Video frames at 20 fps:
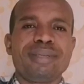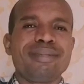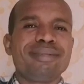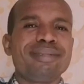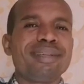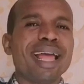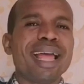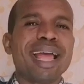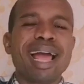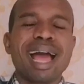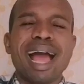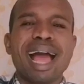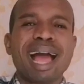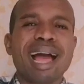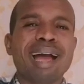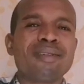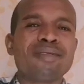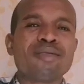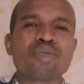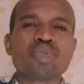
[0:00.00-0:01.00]
they
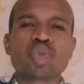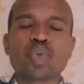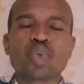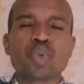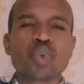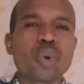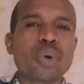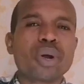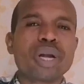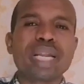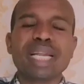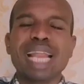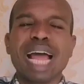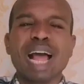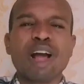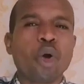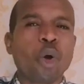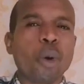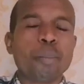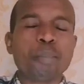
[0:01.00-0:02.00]
are struggling
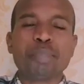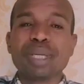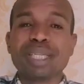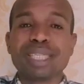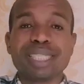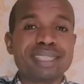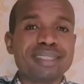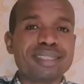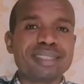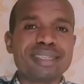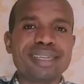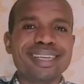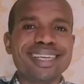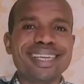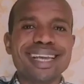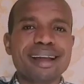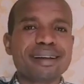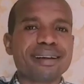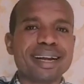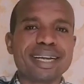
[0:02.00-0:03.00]
and competing
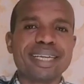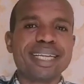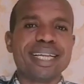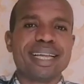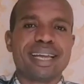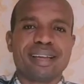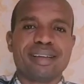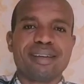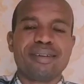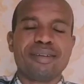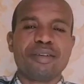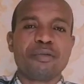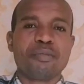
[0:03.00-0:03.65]
here and there